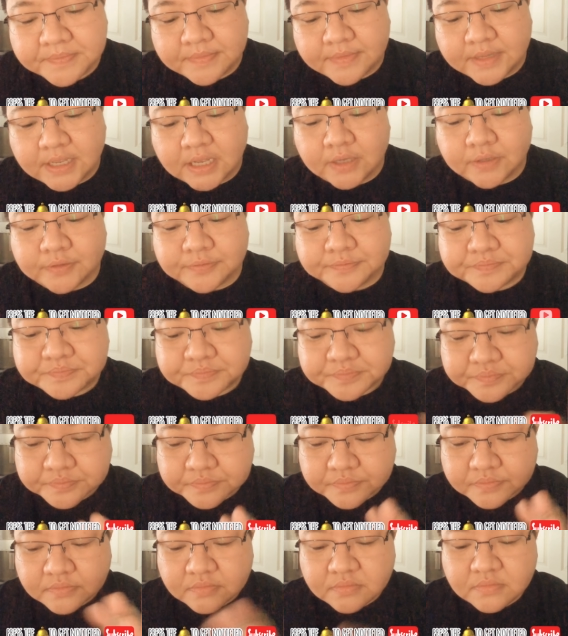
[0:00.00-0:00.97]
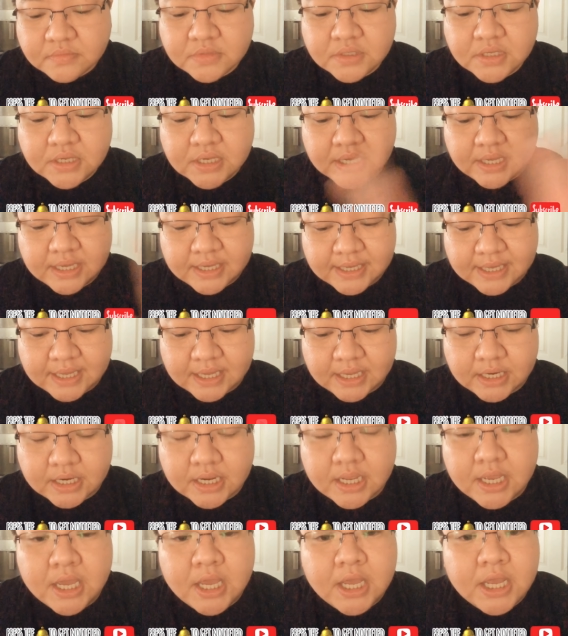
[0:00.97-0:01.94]
Now, again,
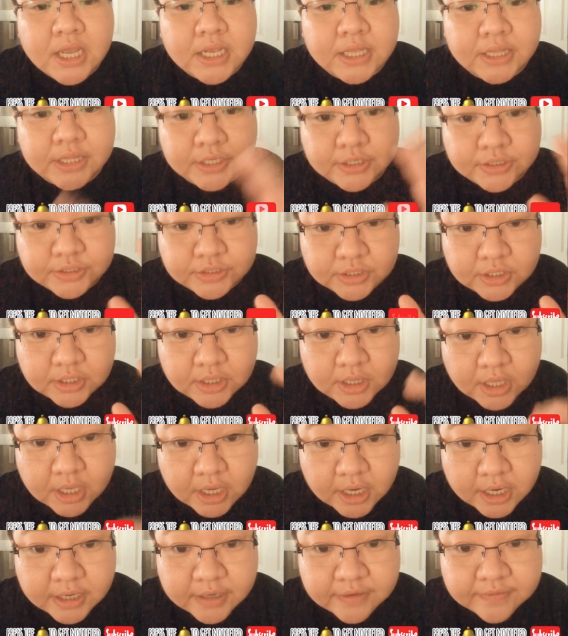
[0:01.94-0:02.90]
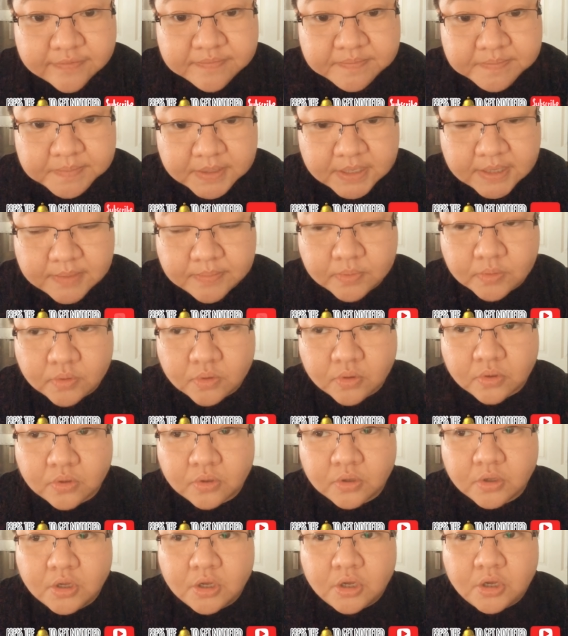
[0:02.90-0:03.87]
there's a lot of
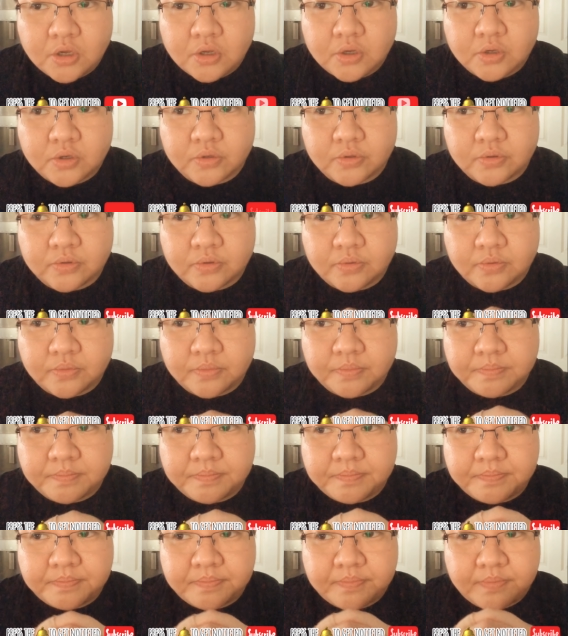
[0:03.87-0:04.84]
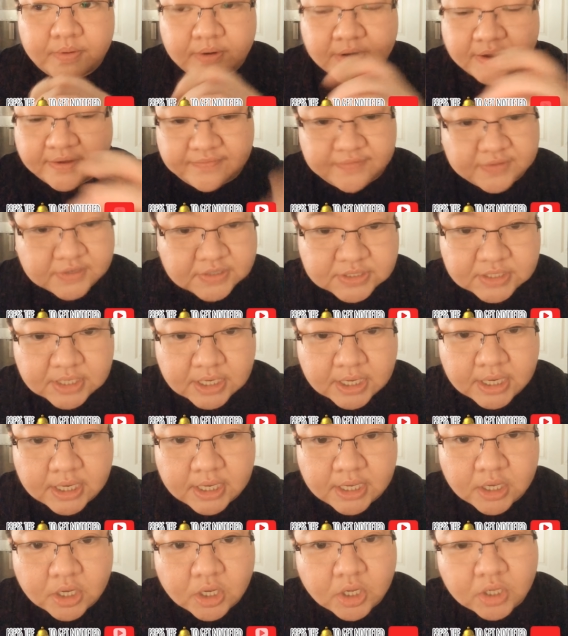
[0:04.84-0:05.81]
people who
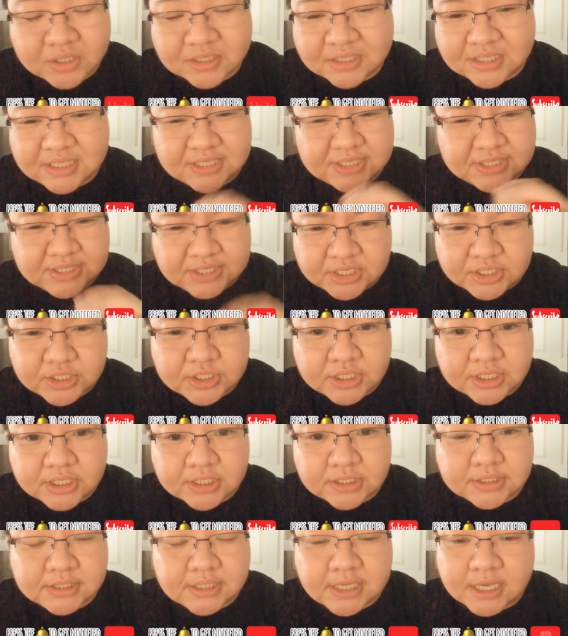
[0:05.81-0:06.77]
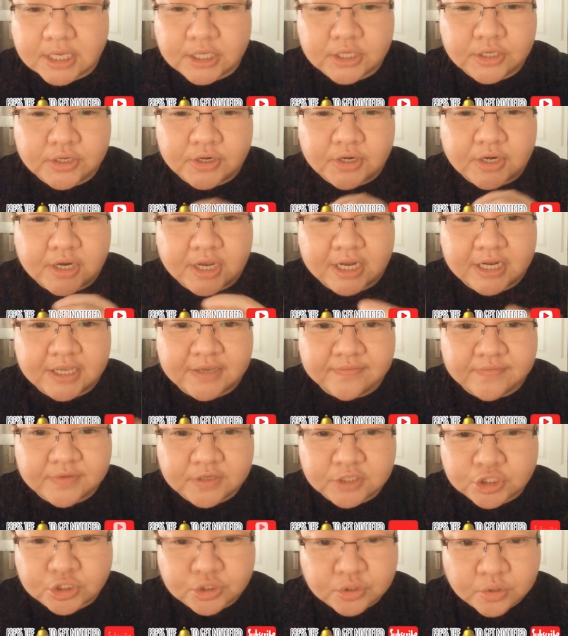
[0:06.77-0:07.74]
prophesy all these teachings, yet you're not
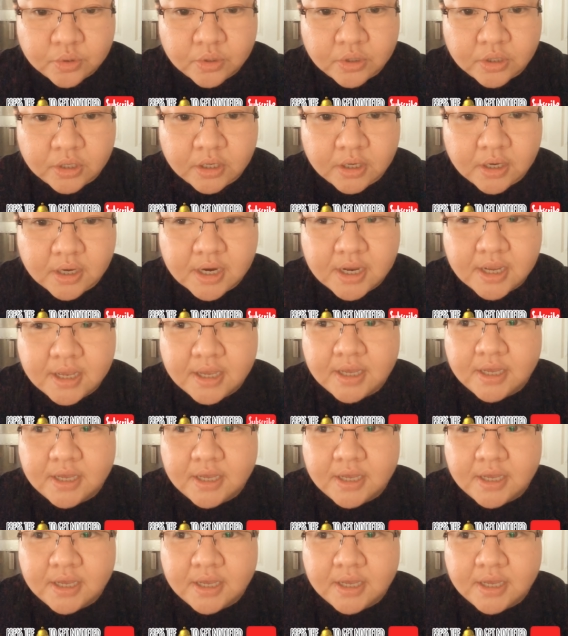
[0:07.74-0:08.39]
even sure,